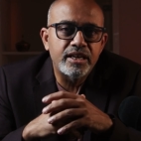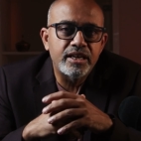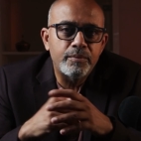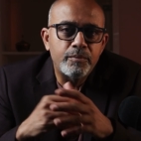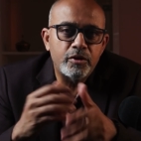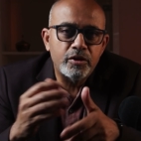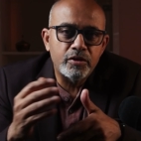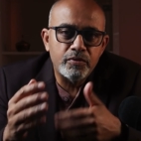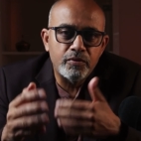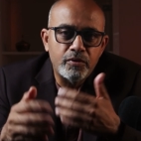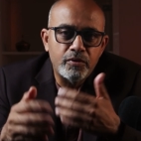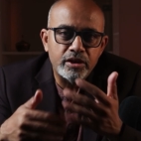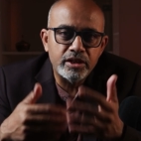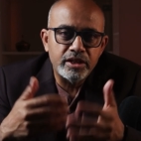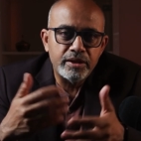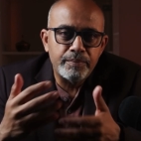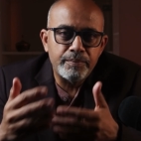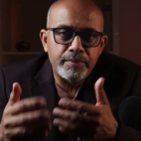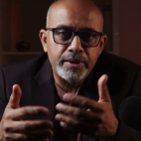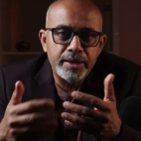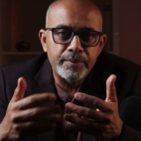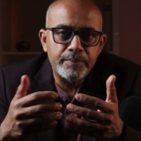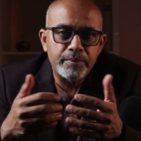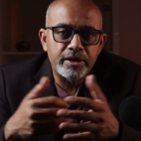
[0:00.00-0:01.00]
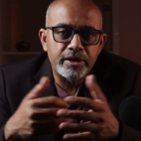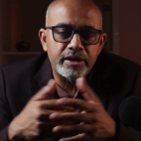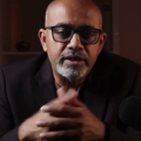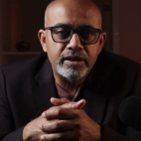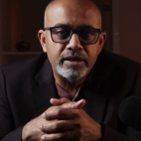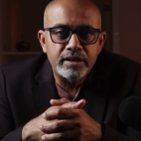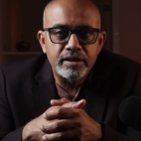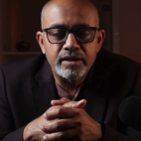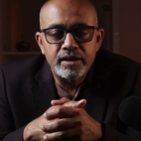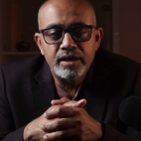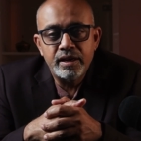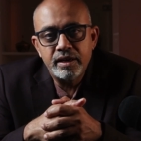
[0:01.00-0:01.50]
about what the paper
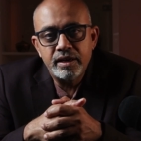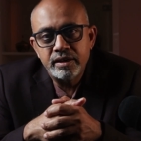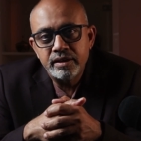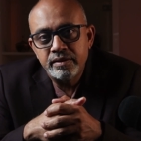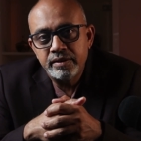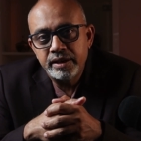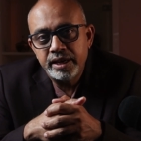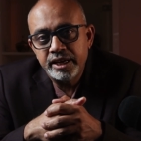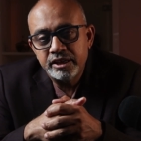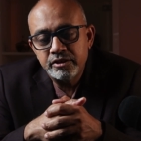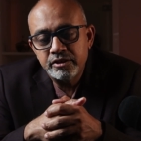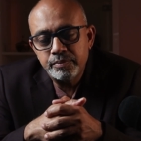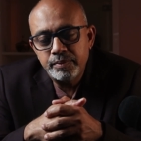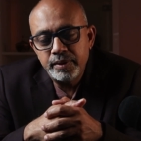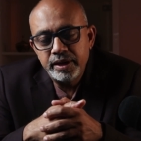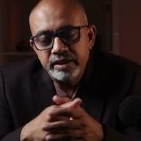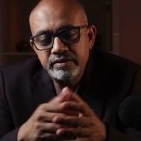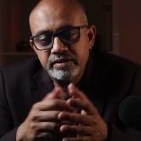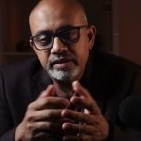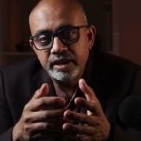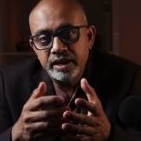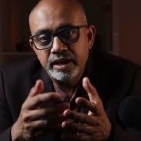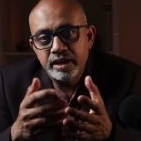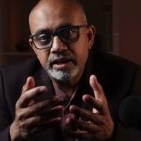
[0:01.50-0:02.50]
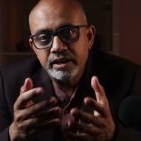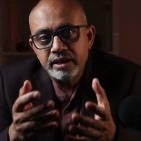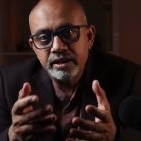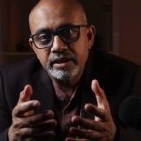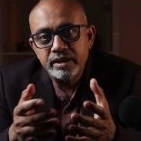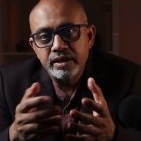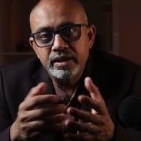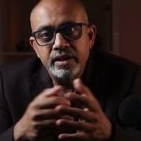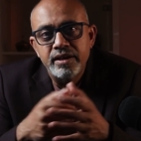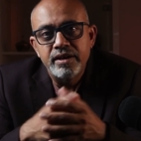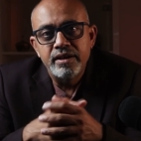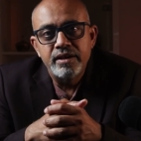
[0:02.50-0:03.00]
uh, explains
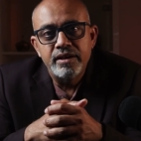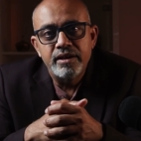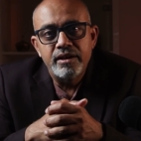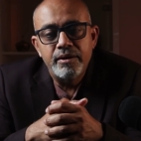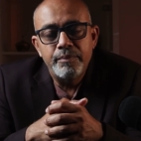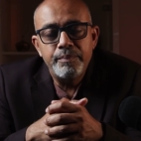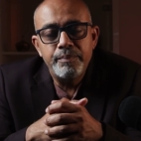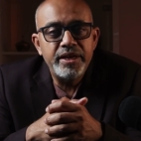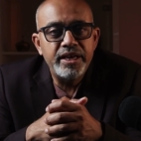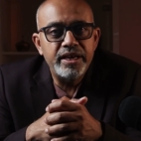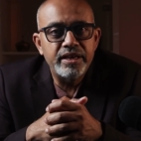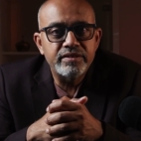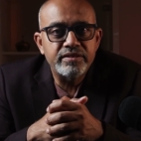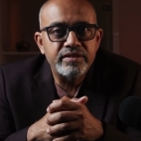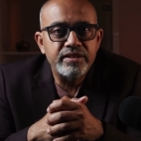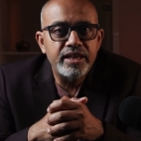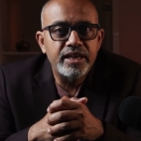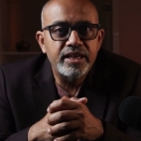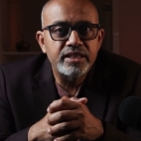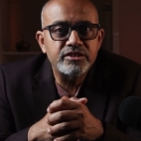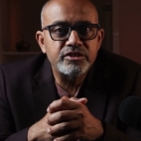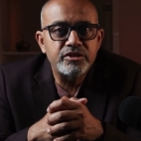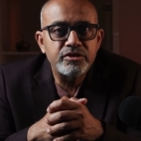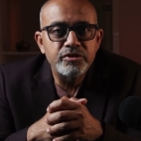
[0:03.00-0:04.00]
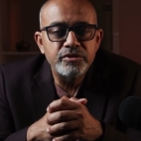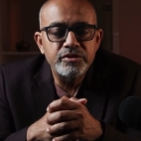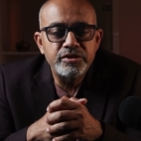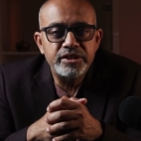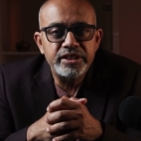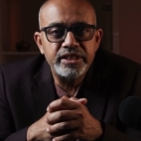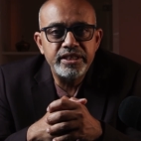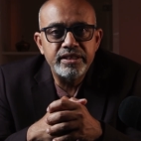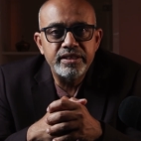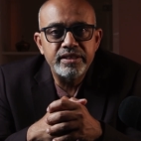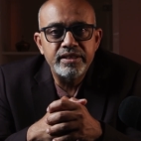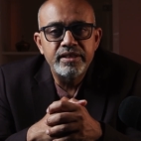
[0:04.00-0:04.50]
regarding uh, BACH2
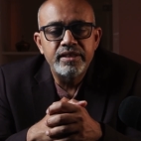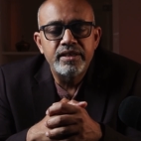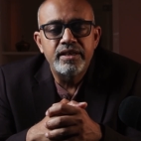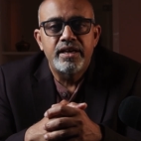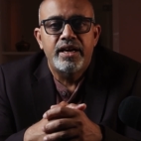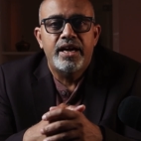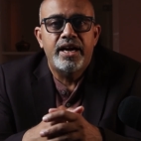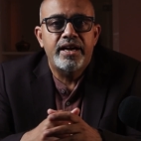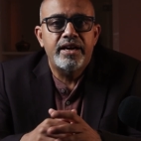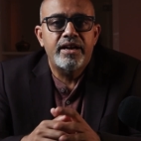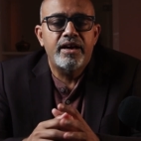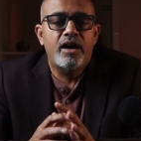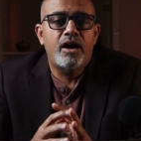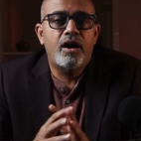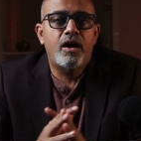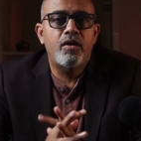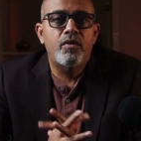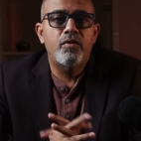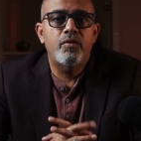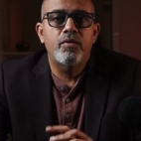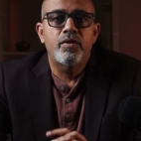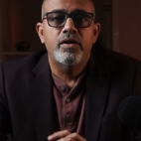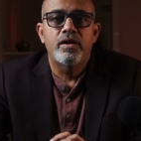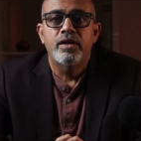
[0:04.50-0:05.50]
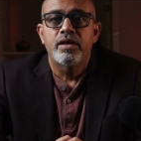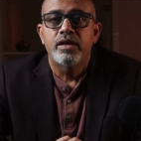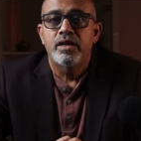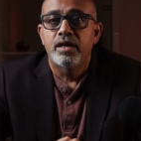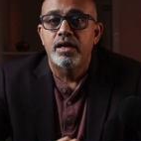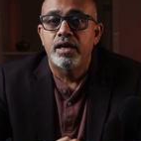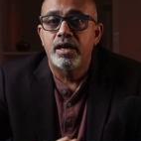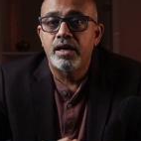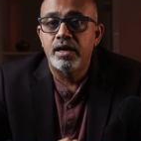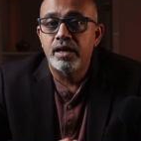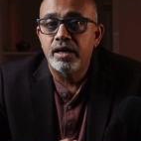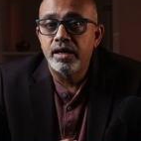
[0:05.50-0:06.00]
gene and how
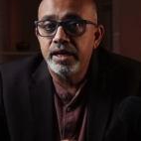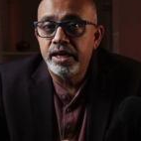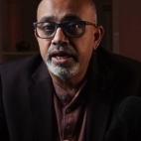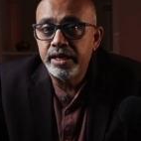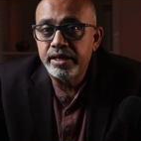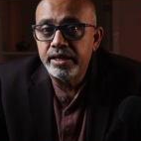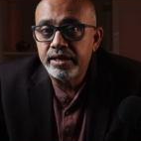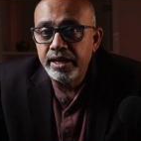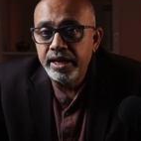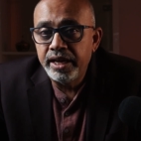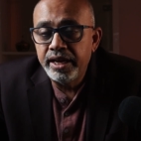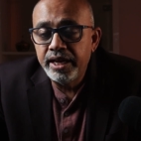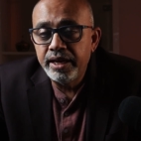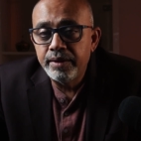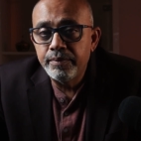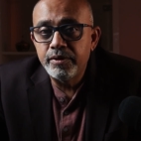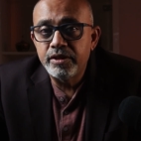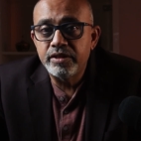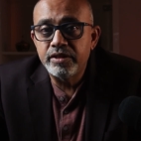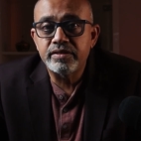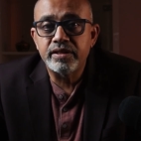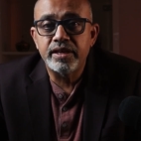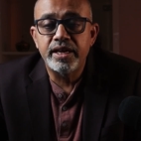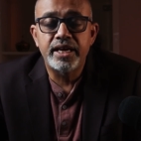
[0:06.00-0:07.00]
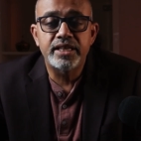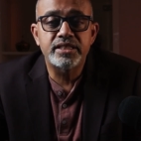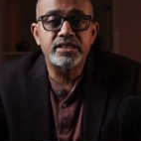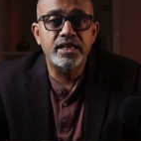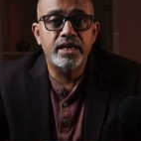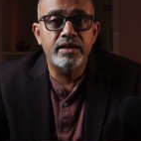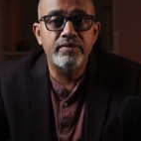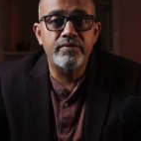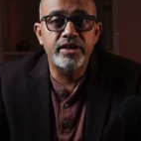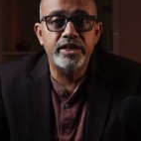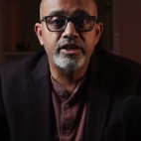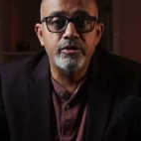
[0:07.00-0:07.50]
uh, it enables
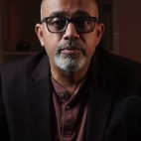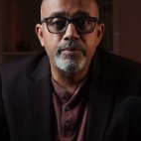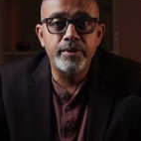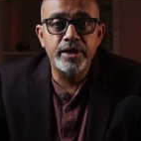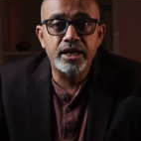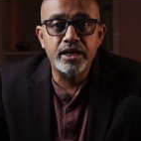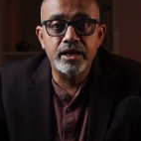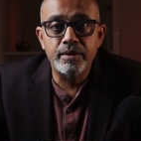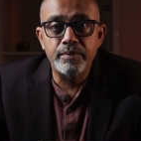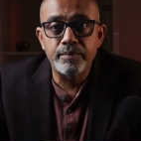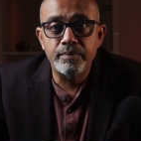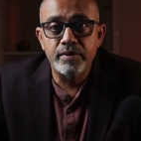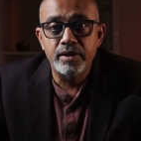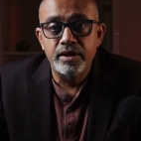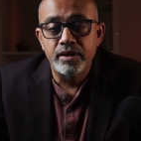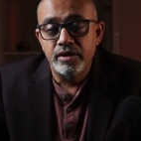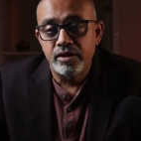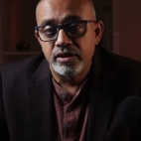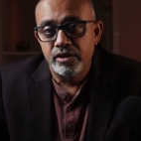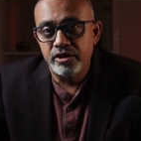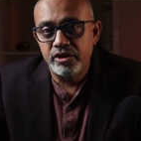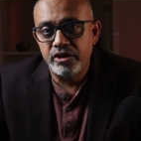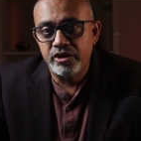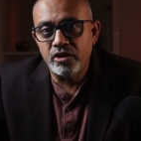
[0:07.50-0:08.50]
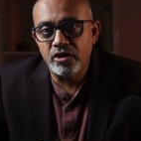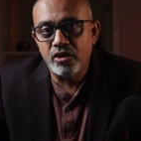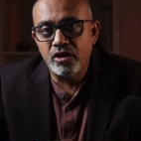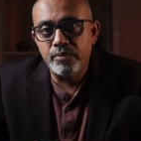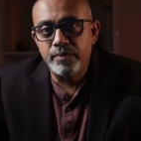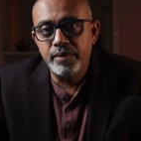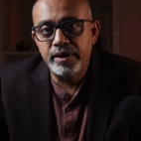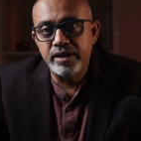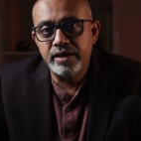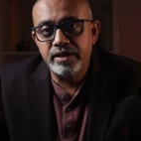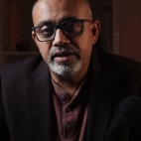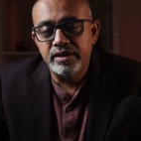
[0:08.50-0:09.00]
HIV to become
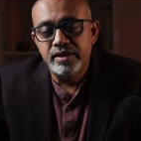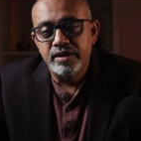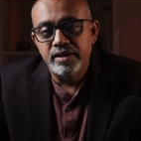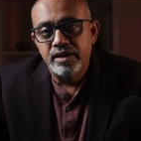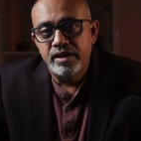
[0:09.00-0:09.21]
dormant